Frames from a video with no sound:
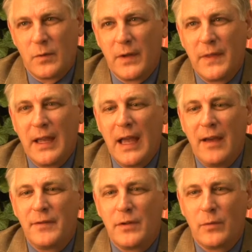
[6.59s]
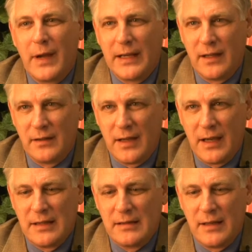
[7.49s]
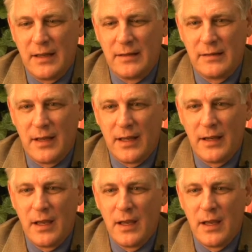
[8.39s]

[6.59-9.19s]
what they have to recognize is that